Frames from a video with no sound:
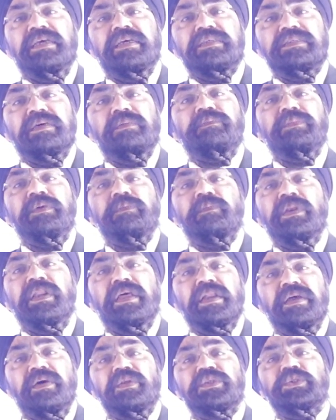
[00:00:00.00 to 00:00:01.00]
Some people
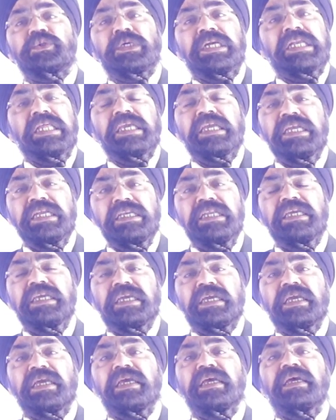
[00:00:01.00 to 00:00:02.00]
are also getting
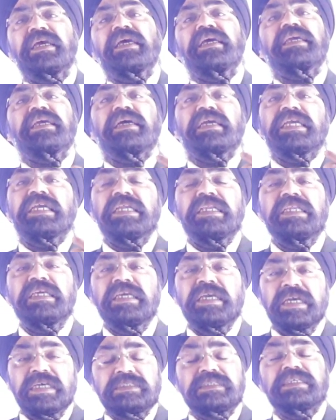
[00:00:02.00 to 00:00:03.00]
ETA. Yeah,
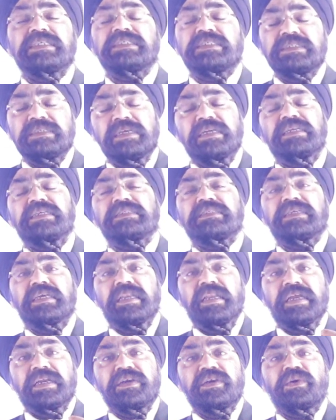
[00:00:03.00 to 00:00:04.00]
ETA, as I said, is
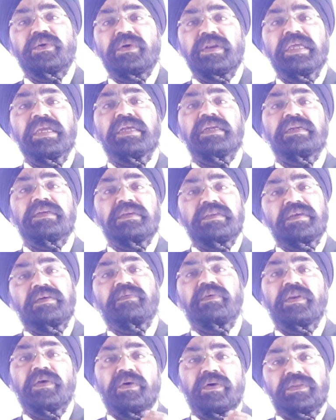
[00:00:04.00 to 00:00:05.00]
electronic
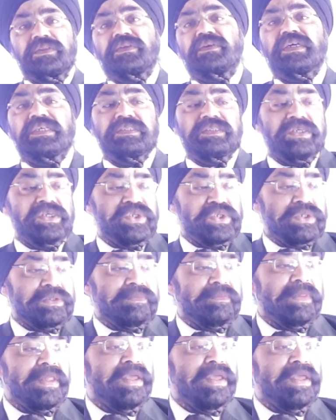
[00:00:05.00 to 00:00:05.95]
travel authorization.